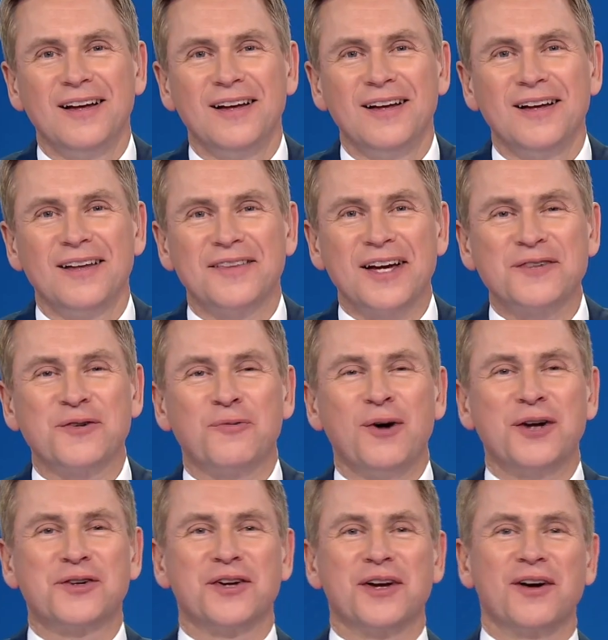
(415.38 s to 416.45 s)
Thanks for
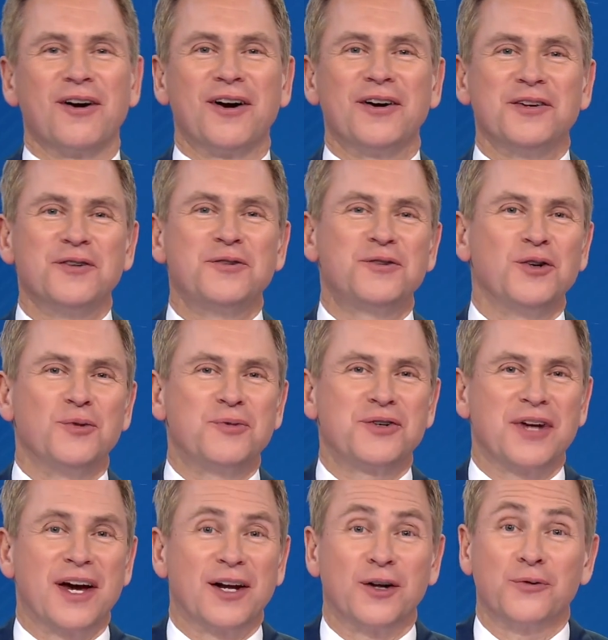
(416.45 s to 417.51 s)
watching our YouTube
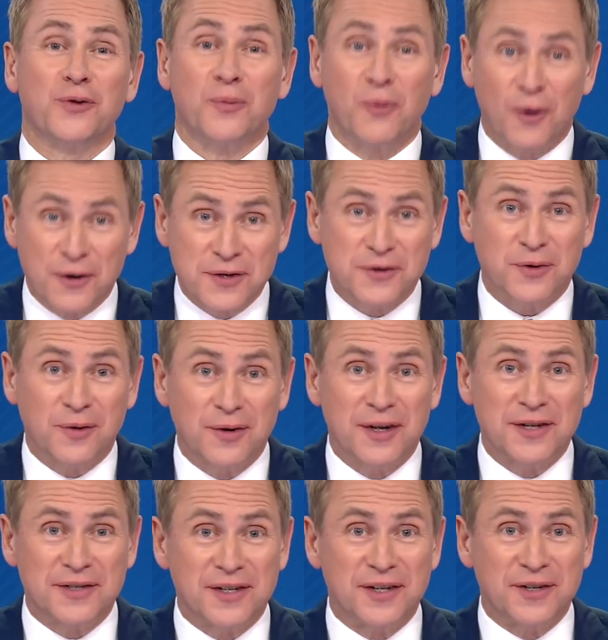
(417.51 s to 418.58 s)
channel. For more stories
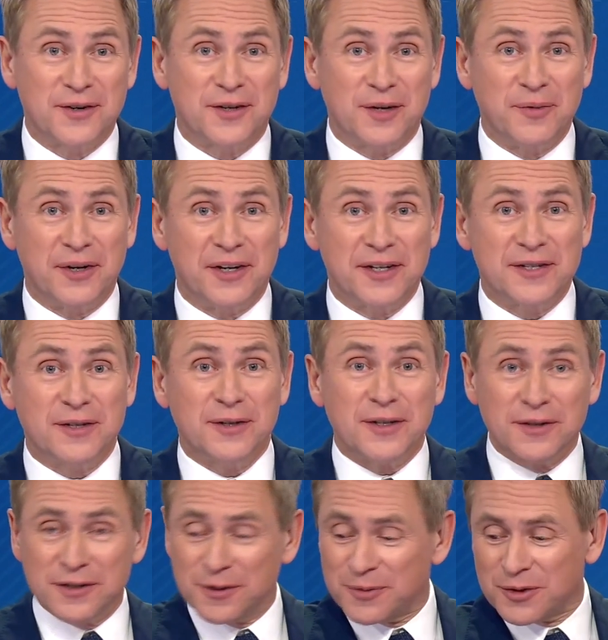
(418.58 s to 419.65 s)
in your communities, click the
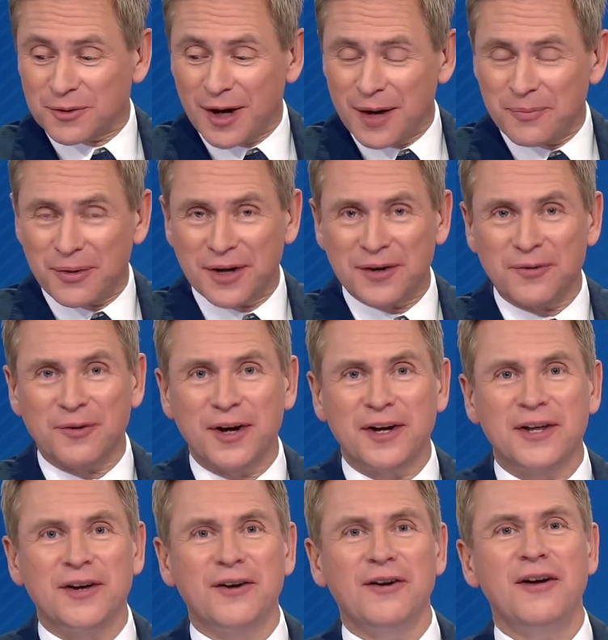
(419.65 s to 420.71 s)
subscribe button right
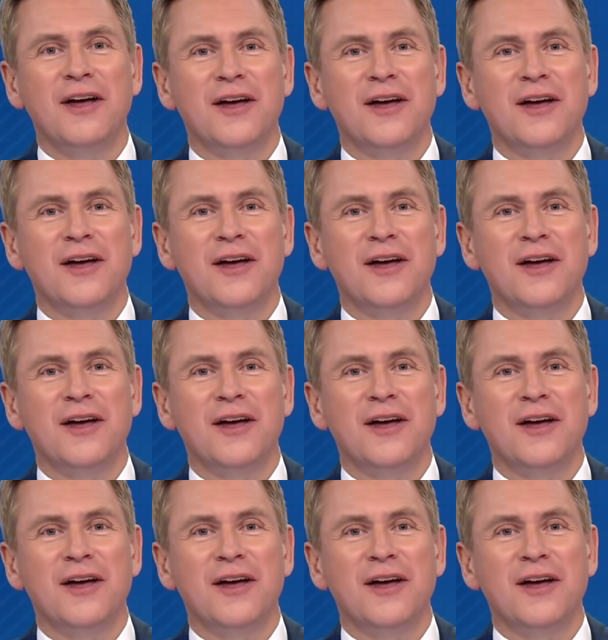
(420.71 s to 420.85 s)
here.